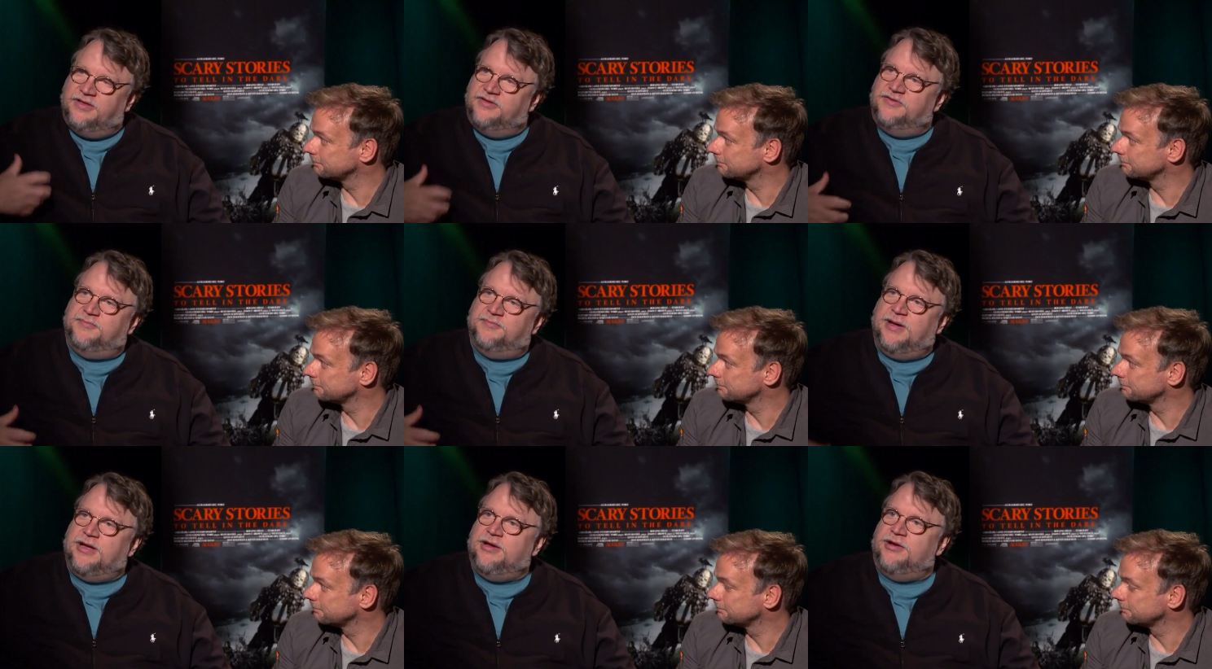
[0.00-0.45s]
Speaker 1: it
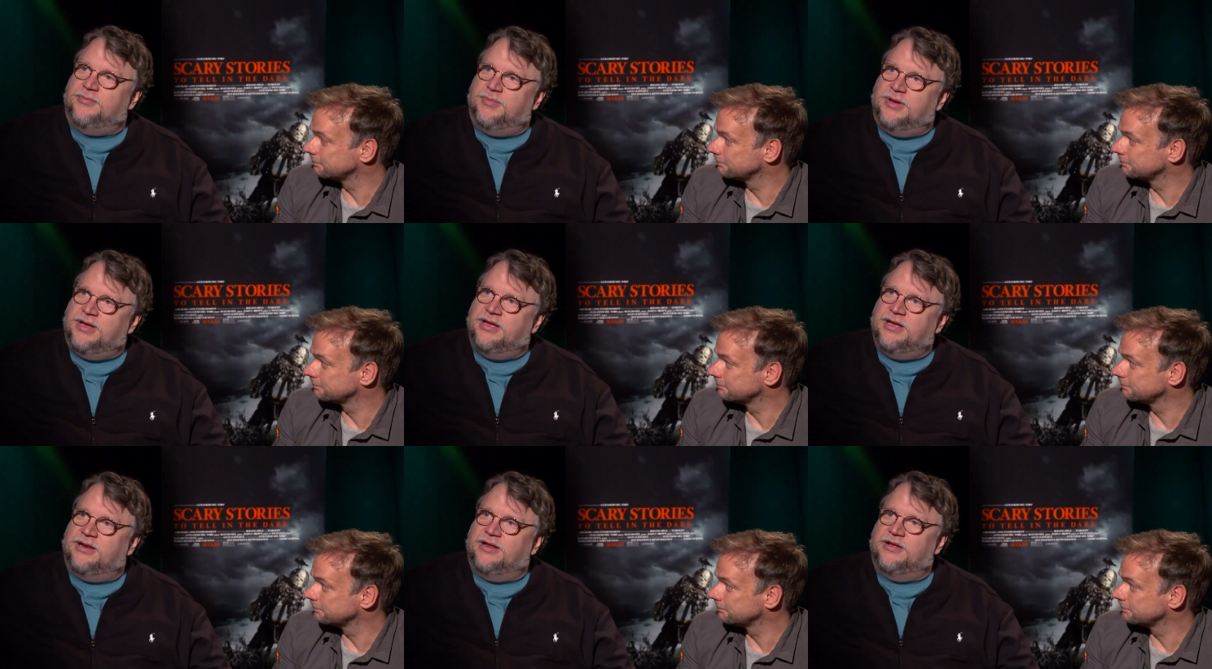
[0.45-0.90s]
inspired
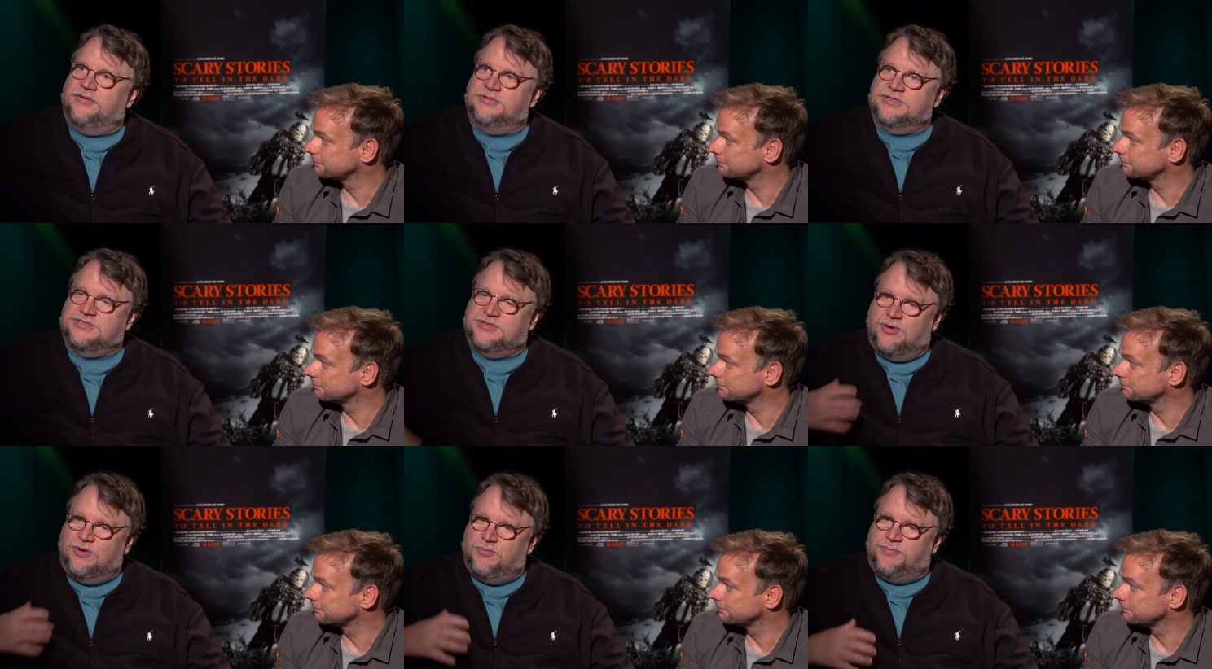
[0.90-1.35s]
me, and I
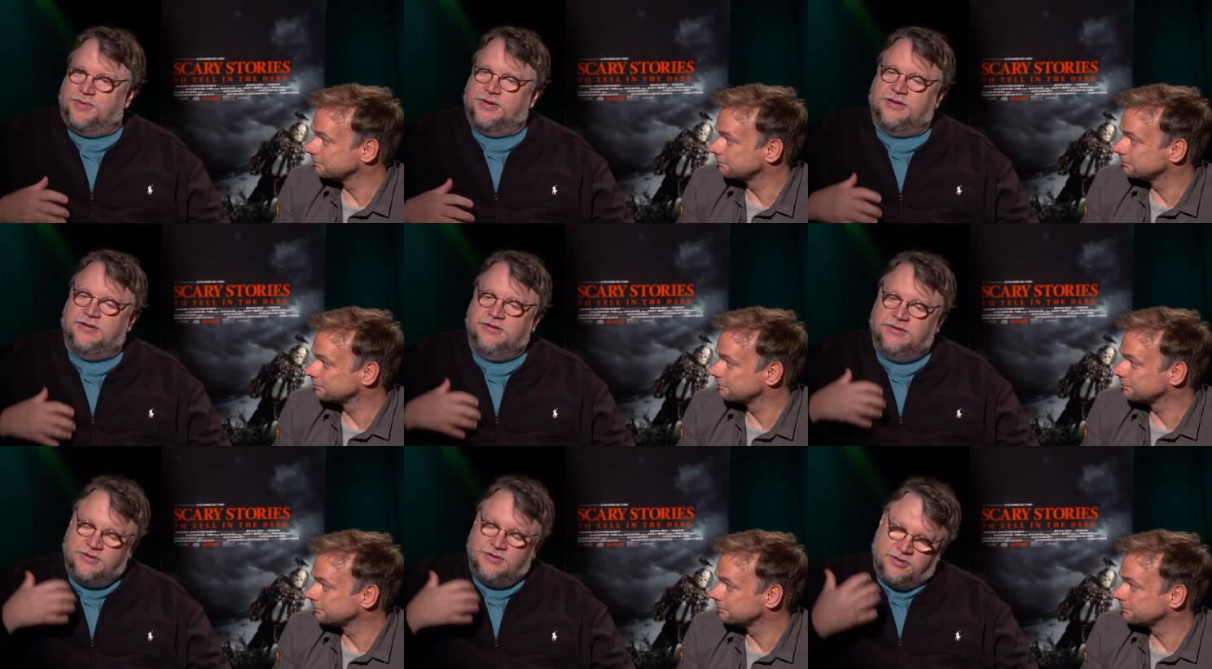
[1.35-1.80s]
was
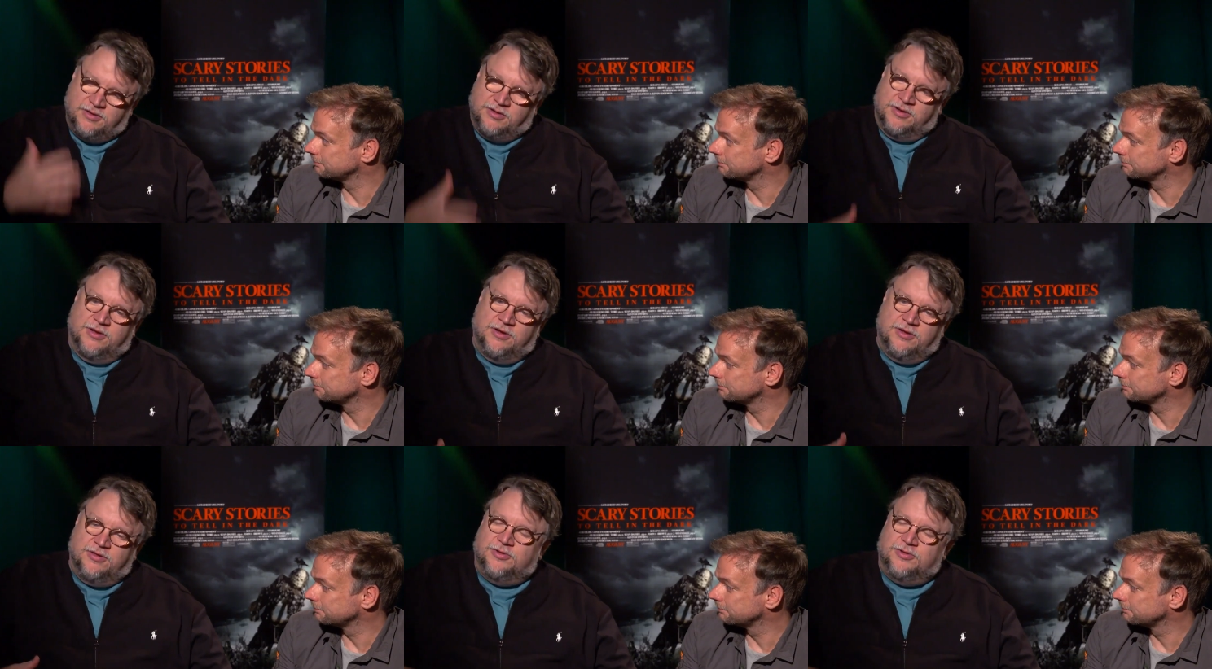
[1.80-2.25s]
hoping
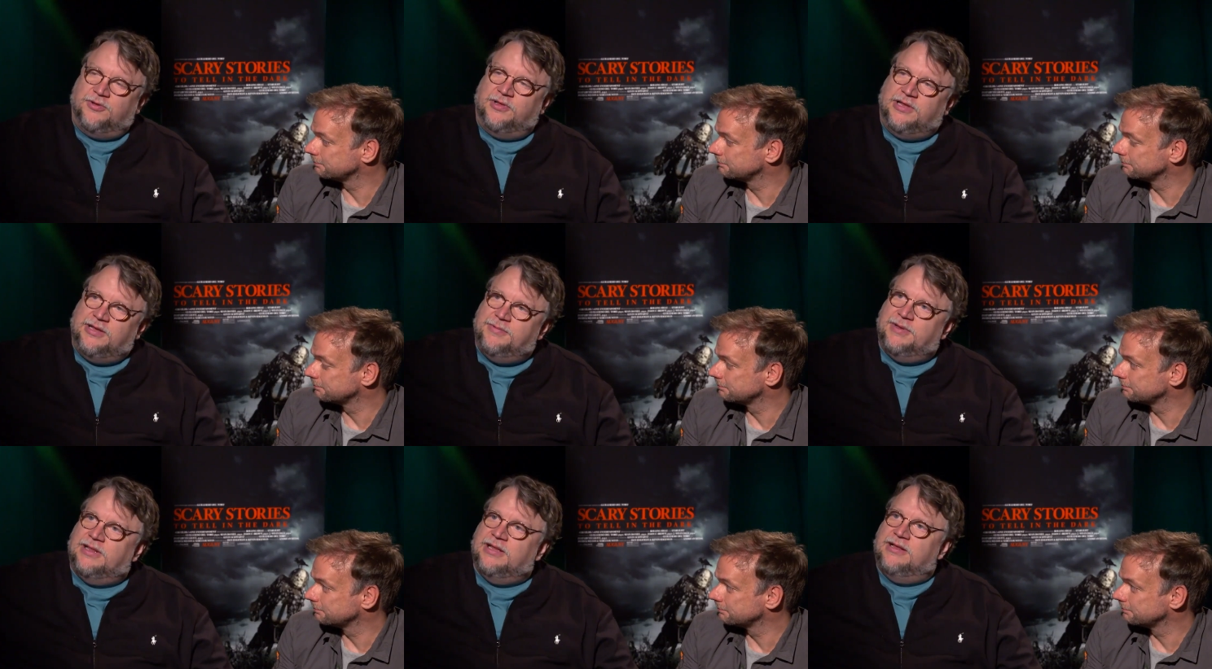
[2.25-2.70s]
to
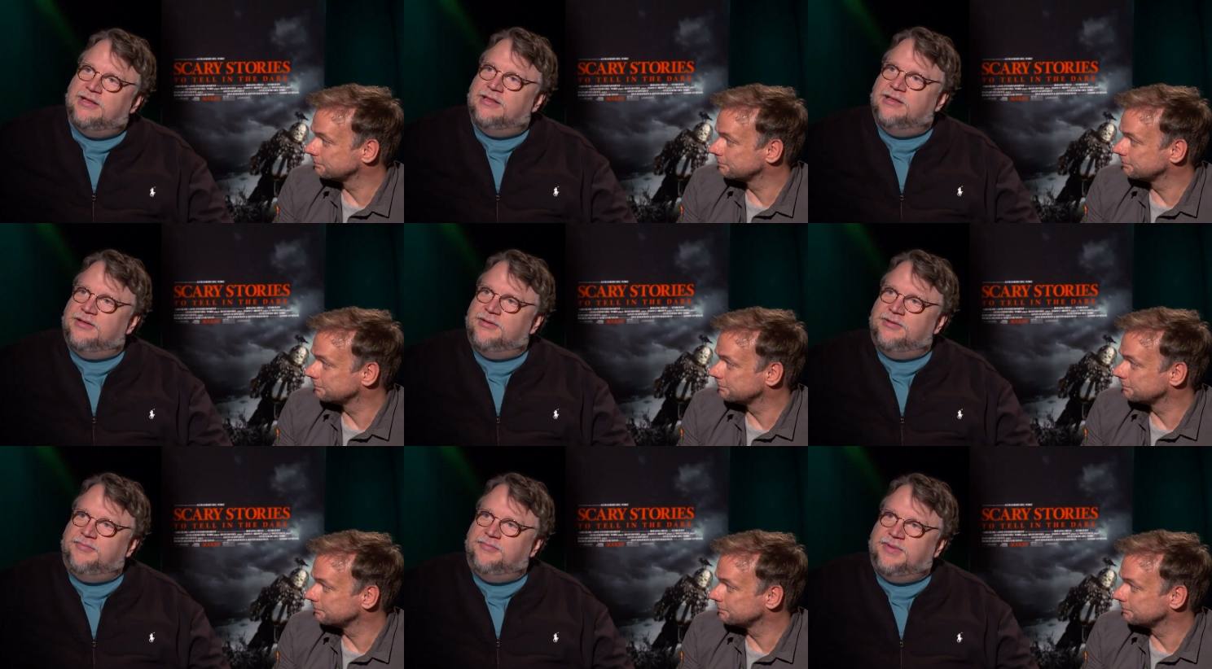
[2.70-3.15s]
leave a
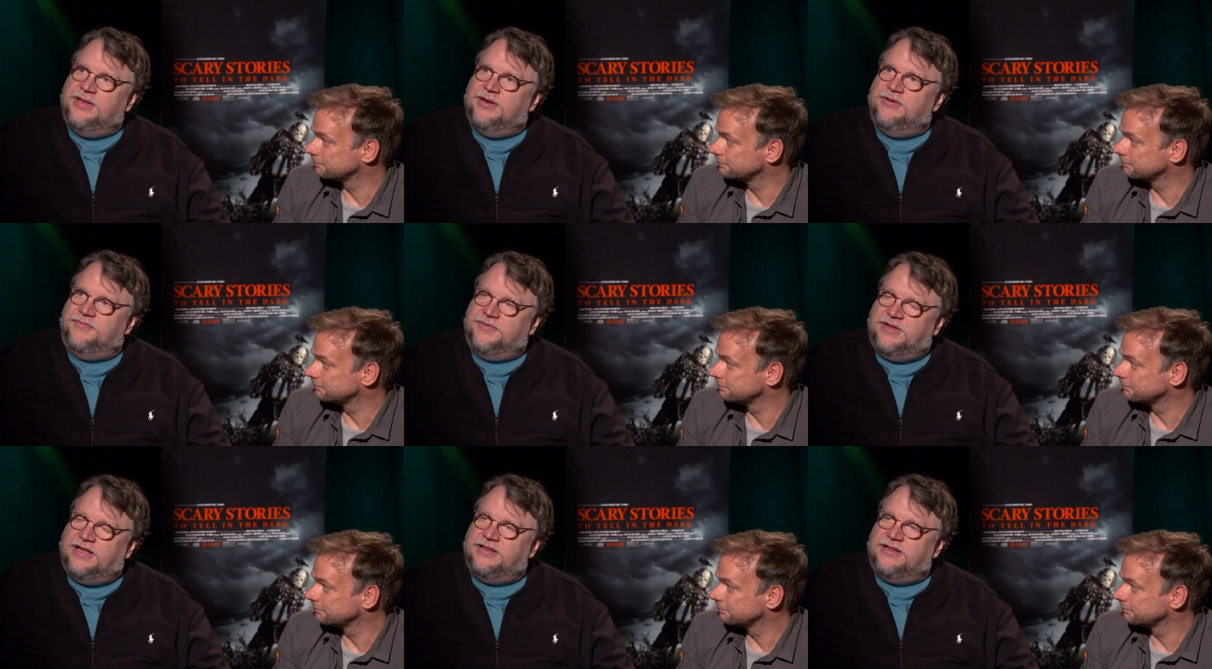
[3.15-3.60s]
little bit
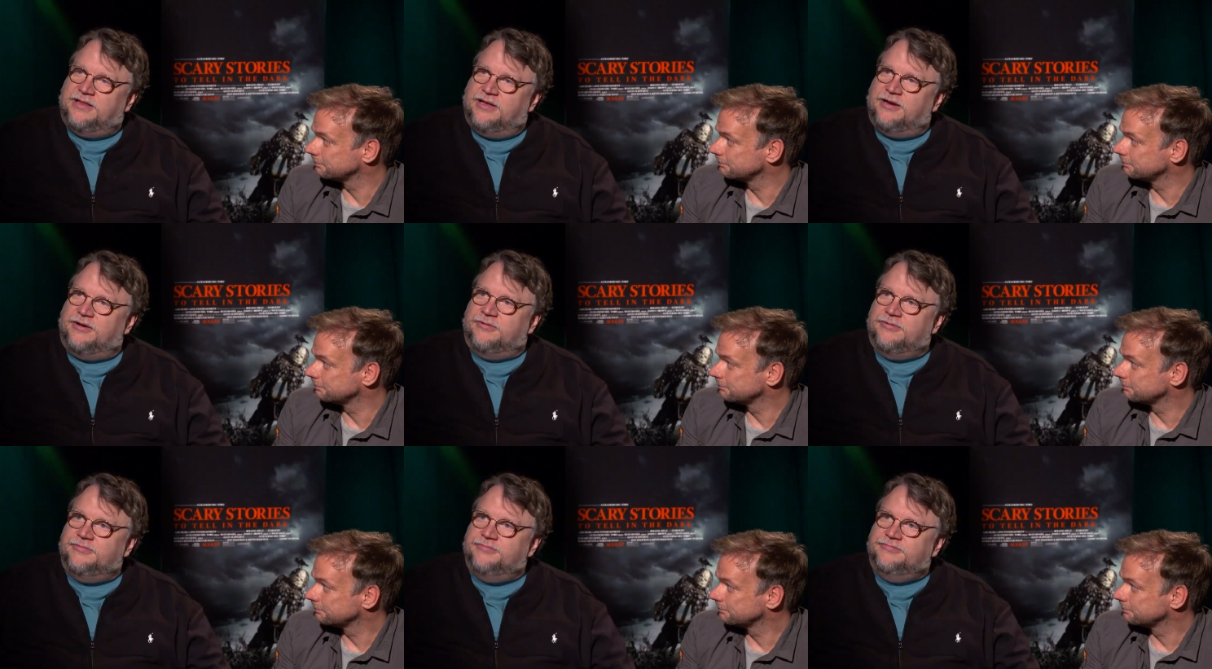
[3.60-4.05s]
of that
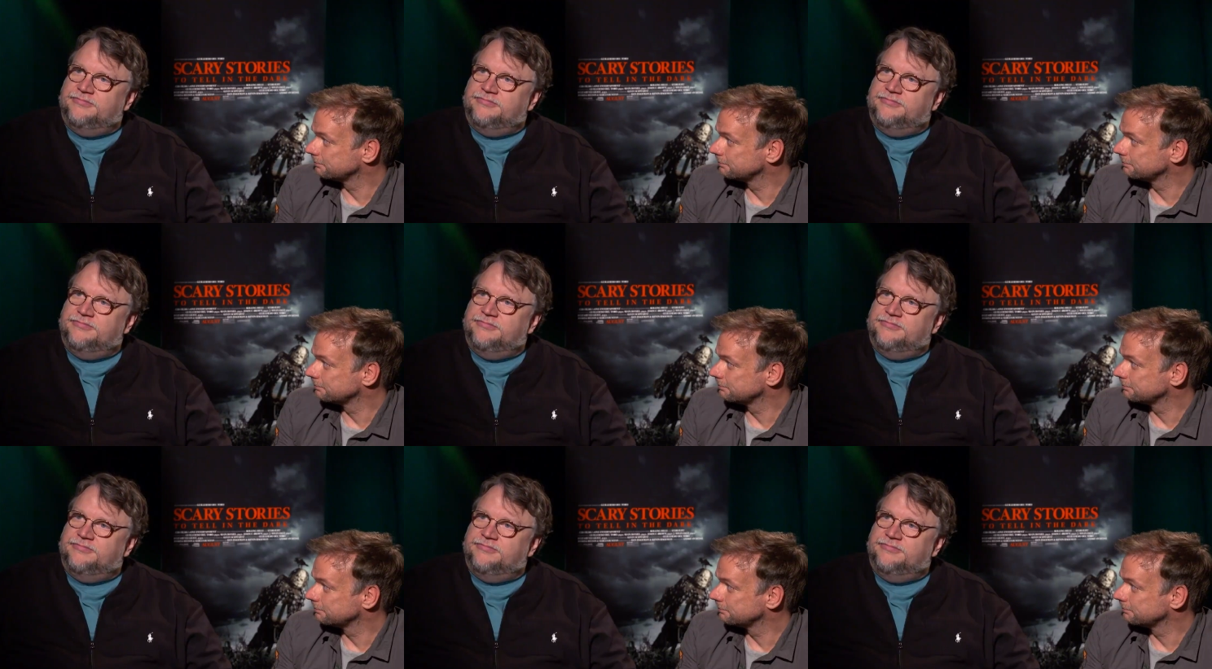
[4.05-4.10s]
there.